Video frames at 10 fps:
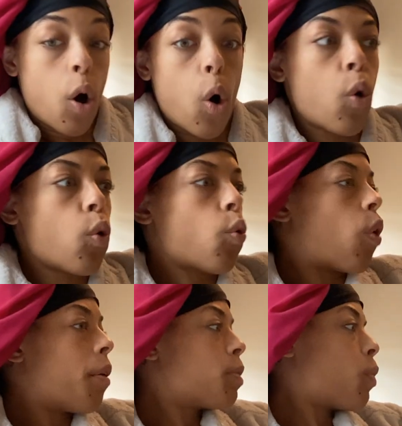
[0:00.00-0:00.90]
Oh,
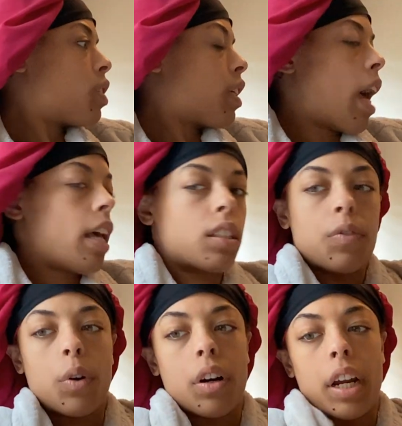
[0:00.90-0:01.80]
I was supposed to ask
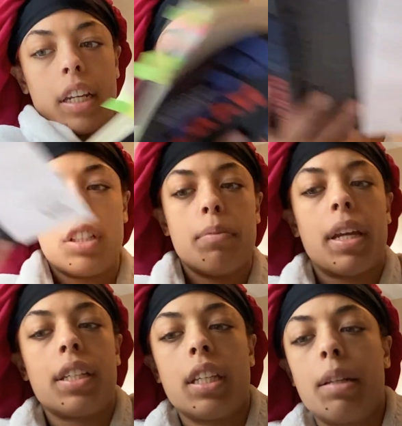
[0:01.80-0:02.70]
for ADHD
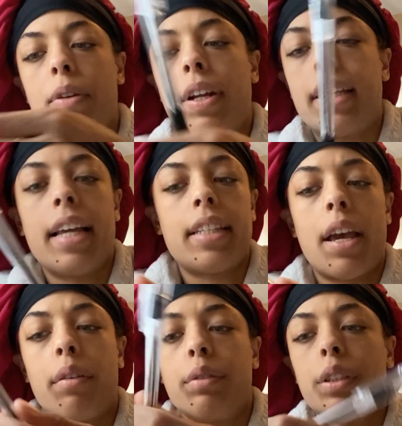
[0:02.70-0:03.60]
medicine. Let me write that
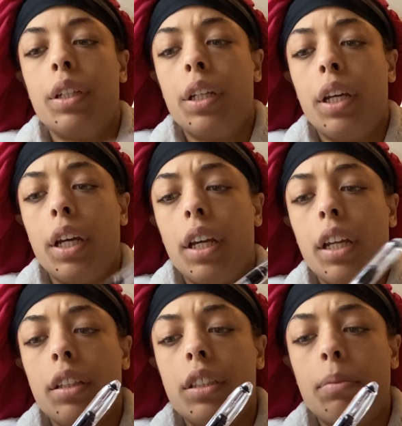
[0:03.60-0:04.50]
down.
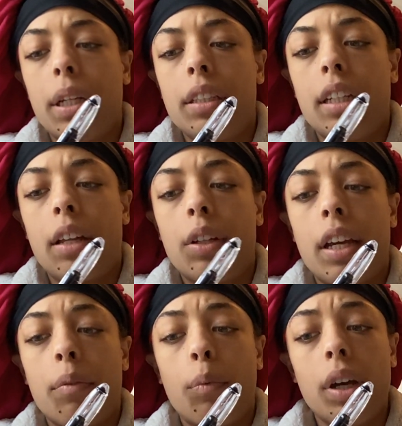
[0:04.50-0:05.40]
ADHD medicine. I only
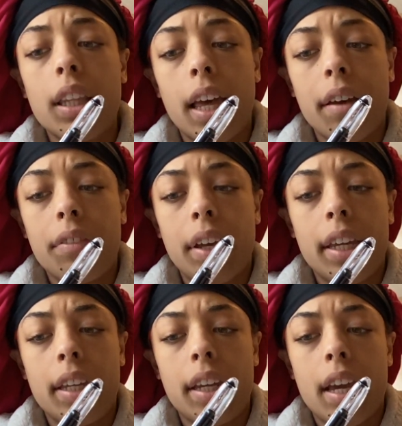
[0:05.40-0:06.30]
have one left.
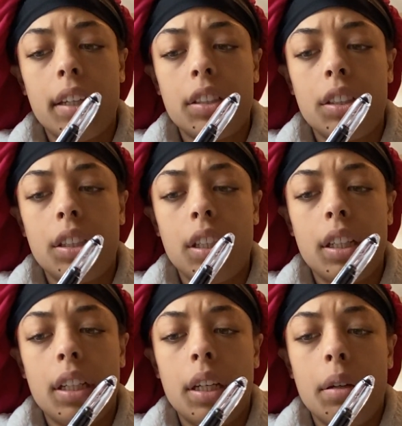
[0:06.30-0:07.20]

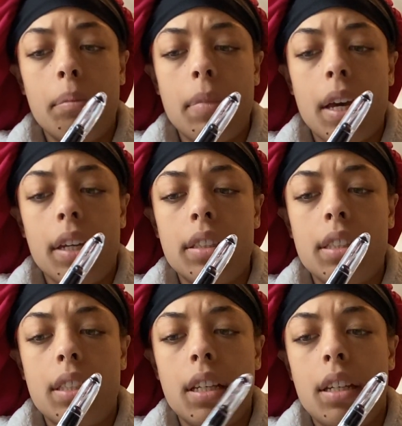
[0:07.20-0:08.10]
ADHD meds.